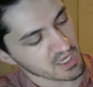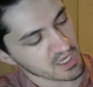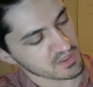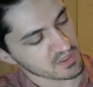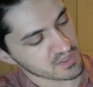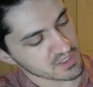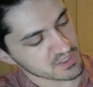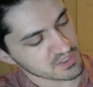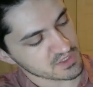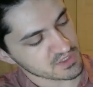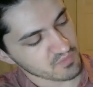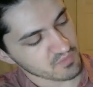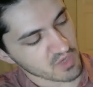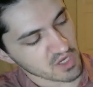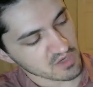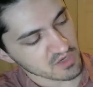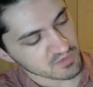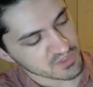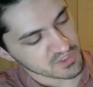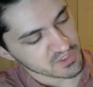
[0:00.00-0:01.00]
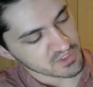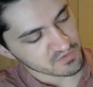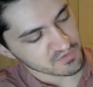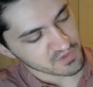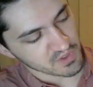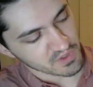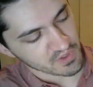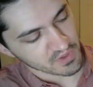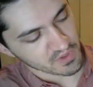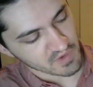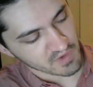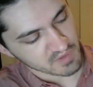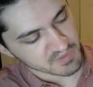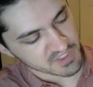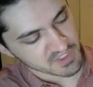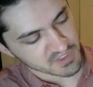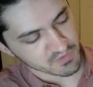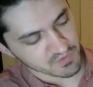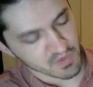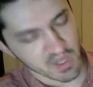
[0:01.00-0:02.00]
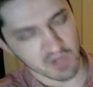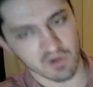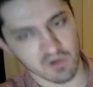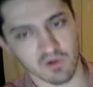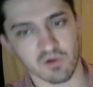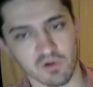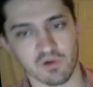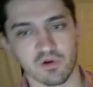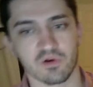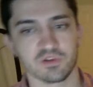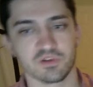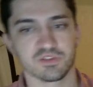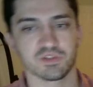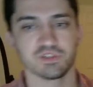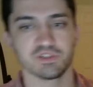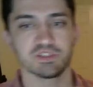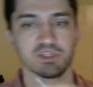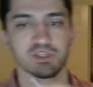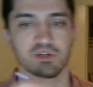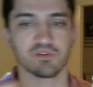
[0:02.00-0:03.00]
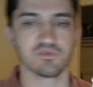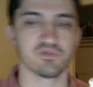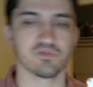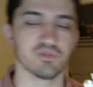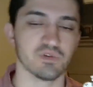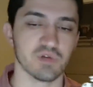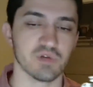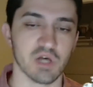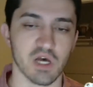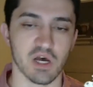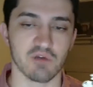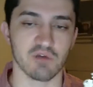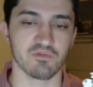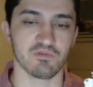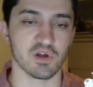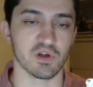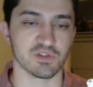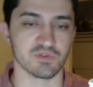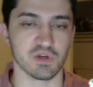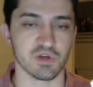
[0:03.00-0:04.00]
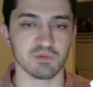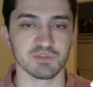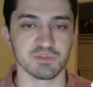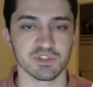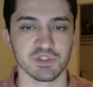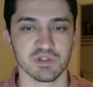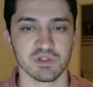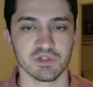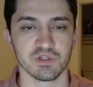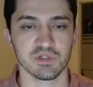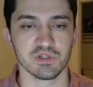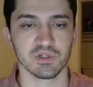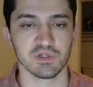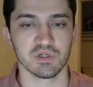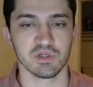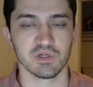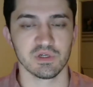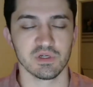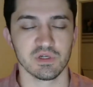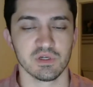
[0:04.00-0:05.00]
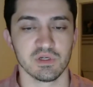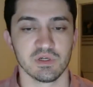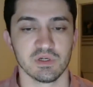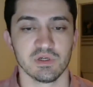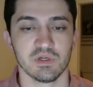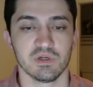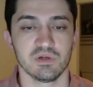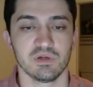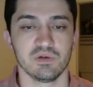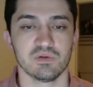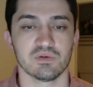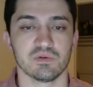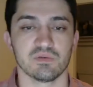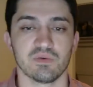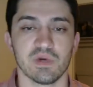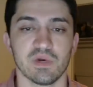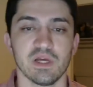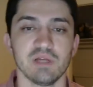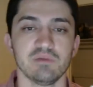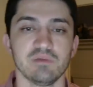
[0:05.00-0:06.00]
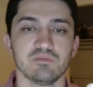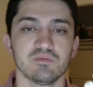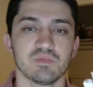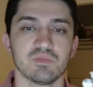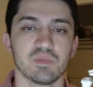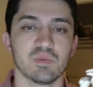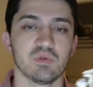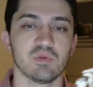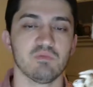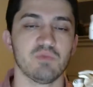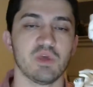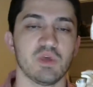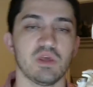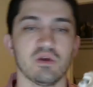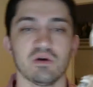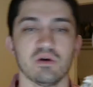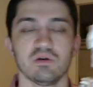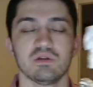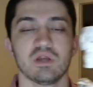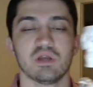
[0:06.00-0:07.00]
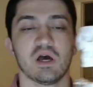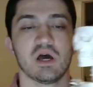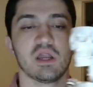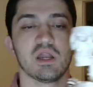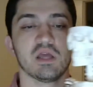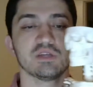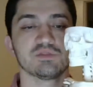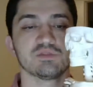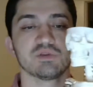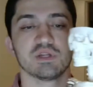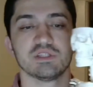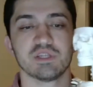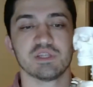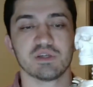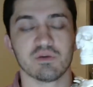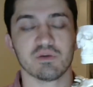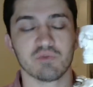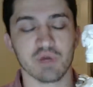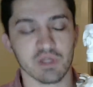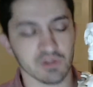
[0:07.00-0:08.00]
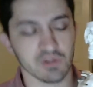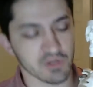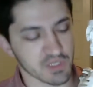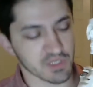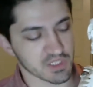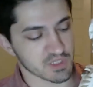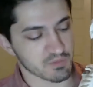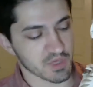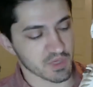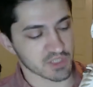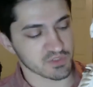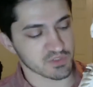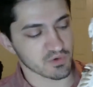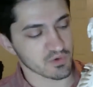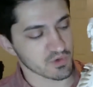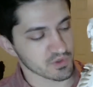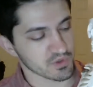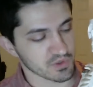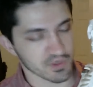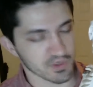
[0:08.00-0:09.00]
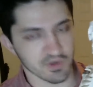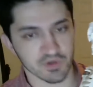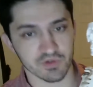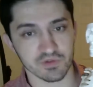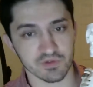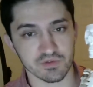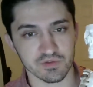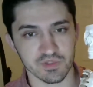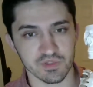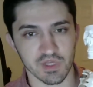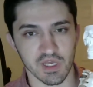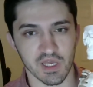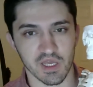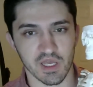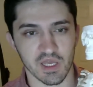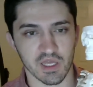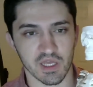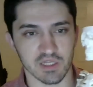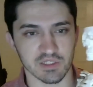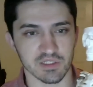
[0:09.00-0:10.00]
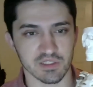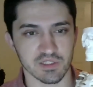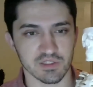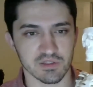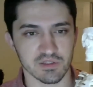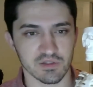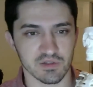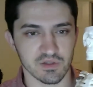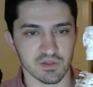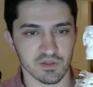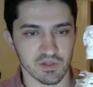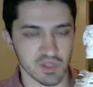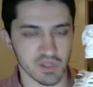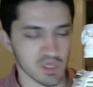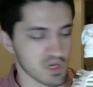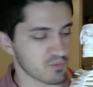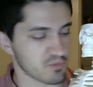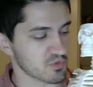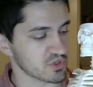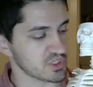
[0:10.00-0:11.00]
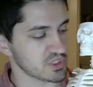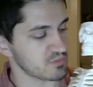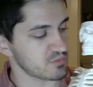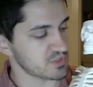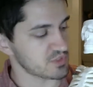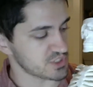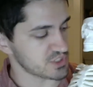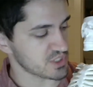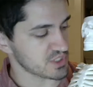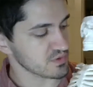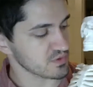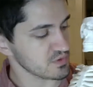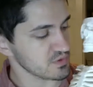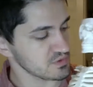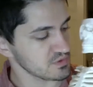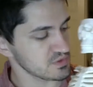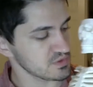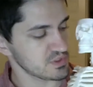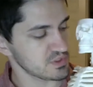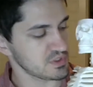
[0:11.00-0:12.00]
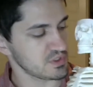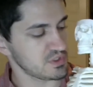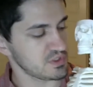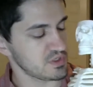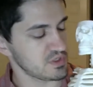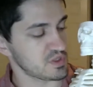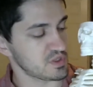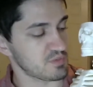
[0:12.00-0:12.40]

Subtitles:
the bottom 2 floating ribs as well are also considered false ribs. Alright, next we're going to take a quick look at the pectoral girdle and the upper limb in general. The